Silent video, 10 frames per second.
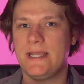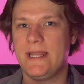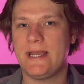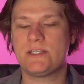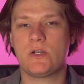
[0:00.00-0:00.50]
and
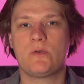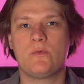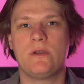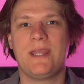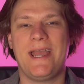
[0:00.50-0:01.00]
I started
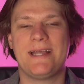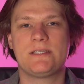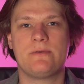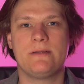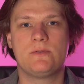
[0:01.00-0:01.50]
running ads
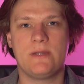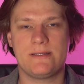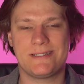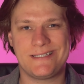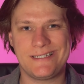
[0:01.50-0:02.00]
around
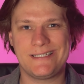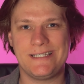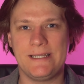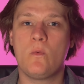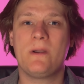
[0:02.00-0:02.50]

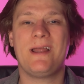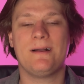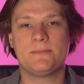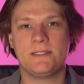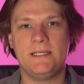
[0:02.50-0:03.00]
2016, where I
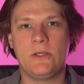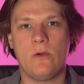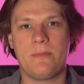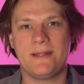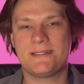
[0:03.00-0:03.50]
helped an
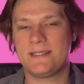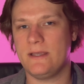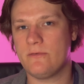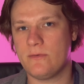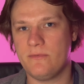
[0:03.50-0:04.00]
ecom brand
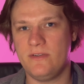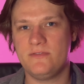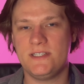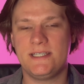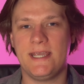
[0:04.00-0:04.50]
scale from
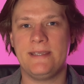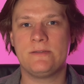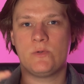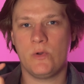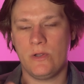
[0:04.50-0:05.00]
50K
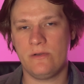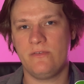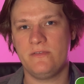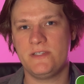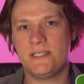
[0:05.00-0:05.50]
to
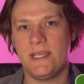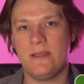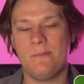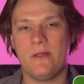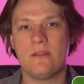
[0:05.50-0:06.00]
150K
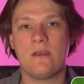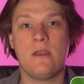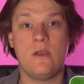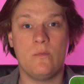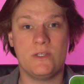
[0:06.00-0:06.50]
a month
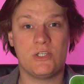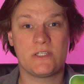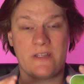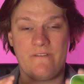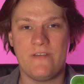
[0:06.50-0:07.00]
with
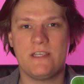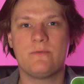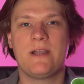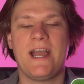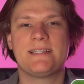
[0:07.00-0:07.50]
just
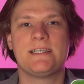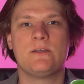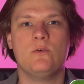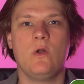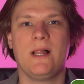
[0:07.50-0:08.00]
Facebook ads
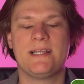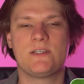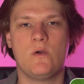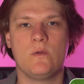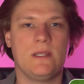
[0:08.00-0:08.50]
and Google ads only.